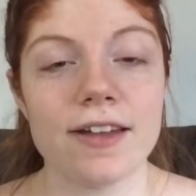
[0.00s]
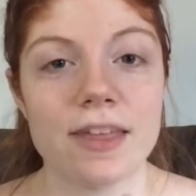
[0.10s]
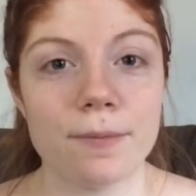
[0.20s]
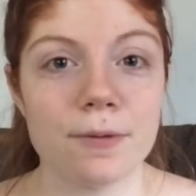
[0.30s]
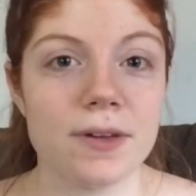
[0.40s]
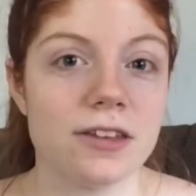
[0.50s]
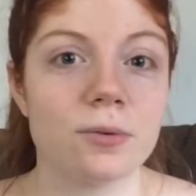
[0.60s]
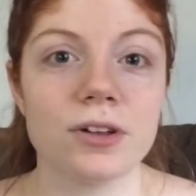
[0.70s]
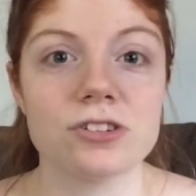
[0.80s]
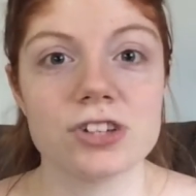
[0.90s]
and they put me in the
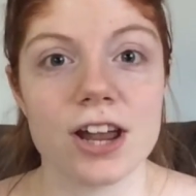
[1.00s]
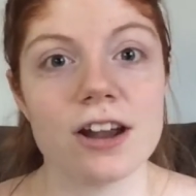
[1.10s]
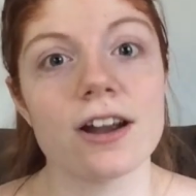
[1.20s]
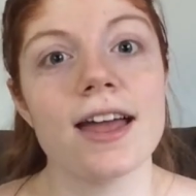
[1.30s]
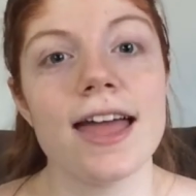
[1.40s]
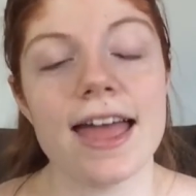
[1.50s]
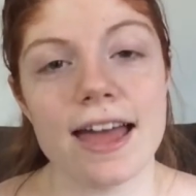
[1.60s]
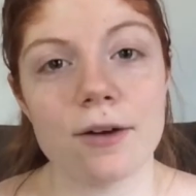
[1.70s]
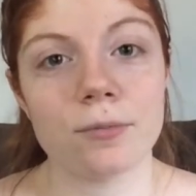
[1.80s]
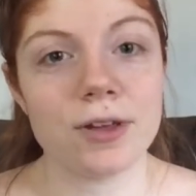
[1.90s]
wheelchair
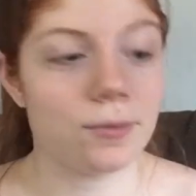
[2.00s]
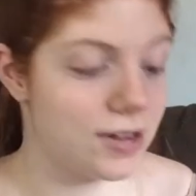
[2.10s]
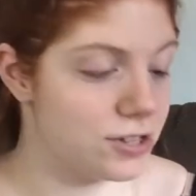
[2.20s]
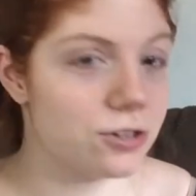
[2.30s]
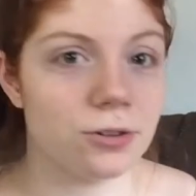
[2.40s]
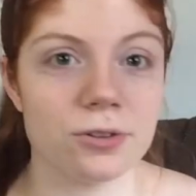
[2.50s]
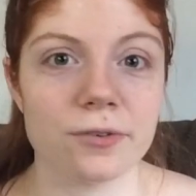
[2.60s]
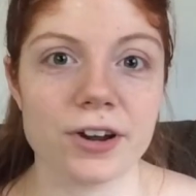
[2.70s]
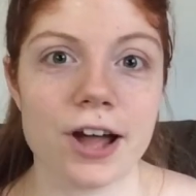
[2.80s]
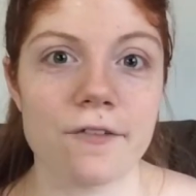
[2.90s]
and we went to the
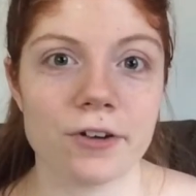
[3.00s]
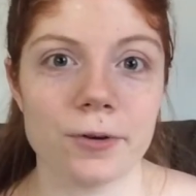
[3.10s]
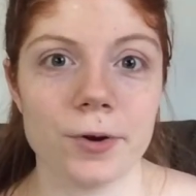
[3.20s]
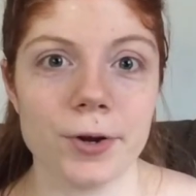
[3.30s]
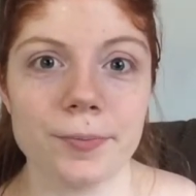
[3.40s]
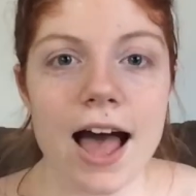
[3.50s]
recovery room.